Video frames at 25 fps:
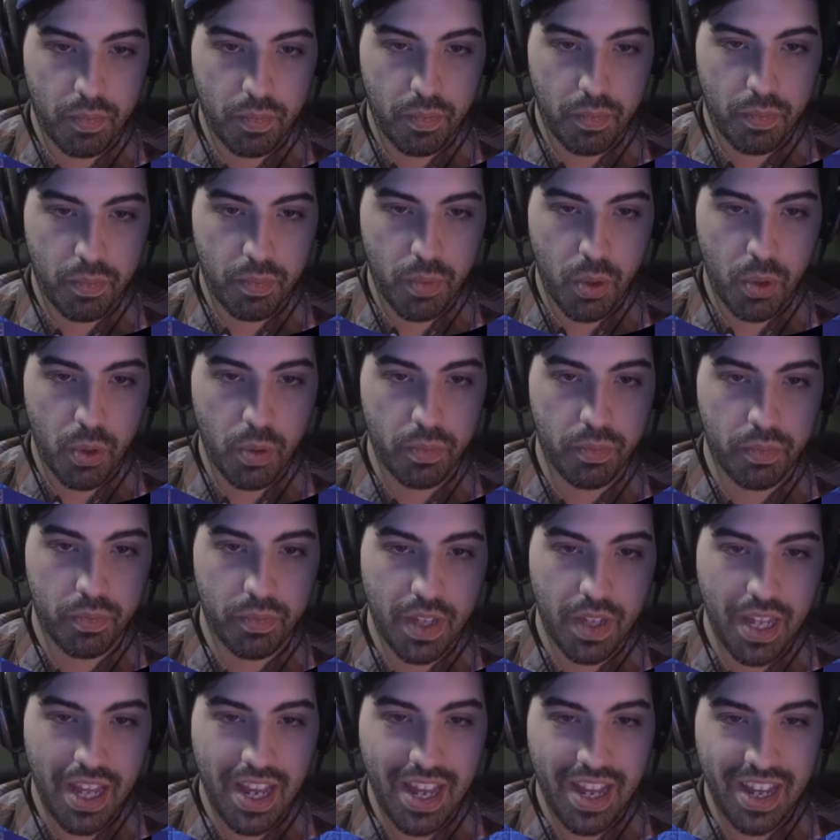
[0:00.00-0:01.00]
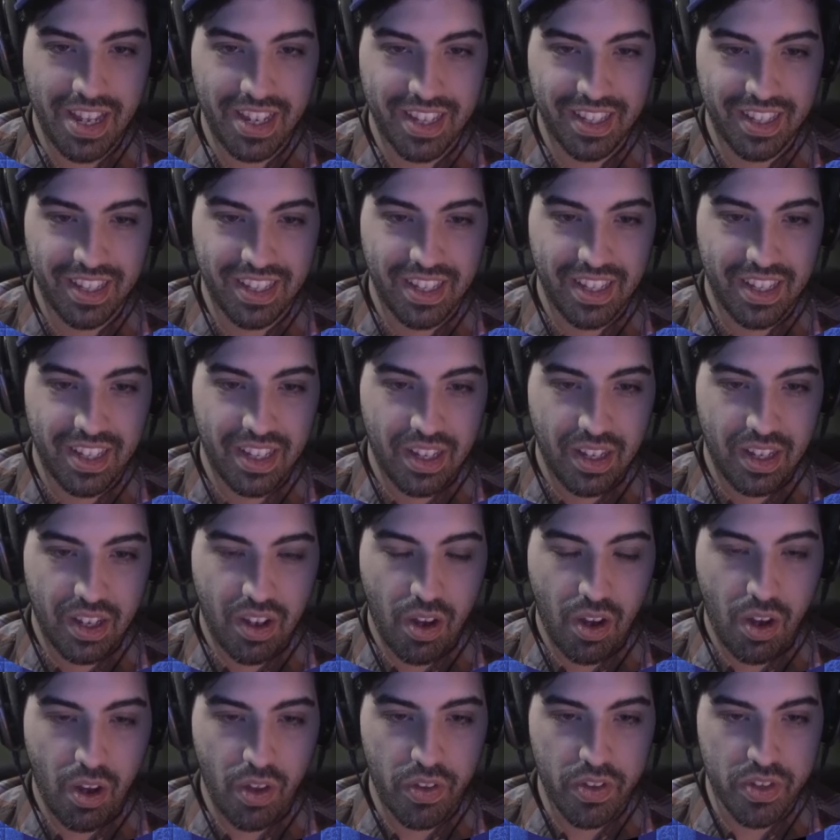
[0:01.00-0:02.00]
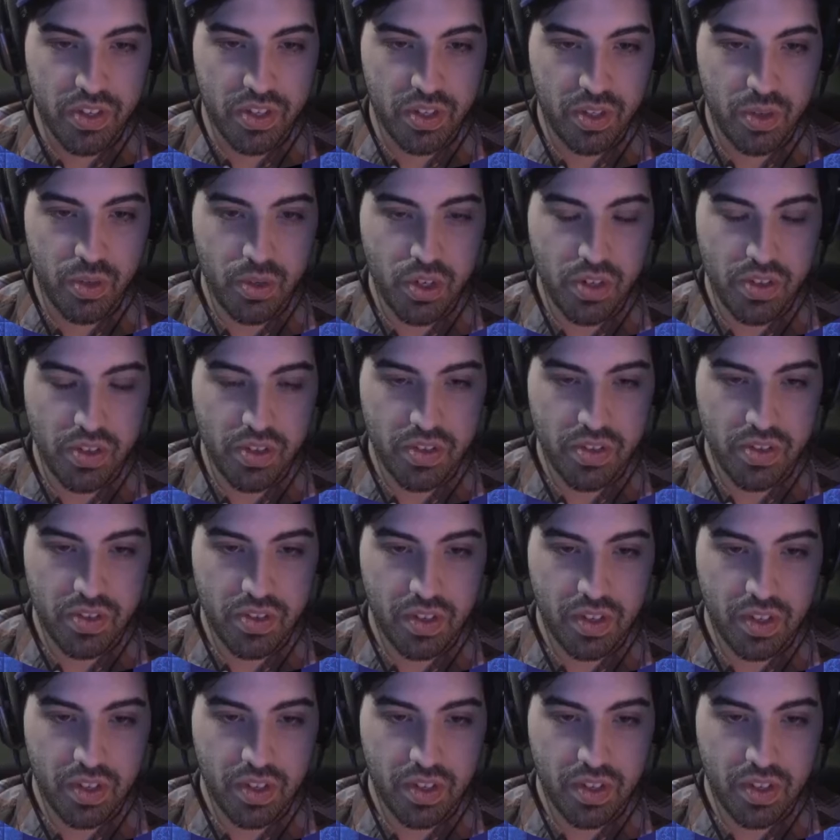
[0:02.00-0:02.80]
Boom. All the solutions.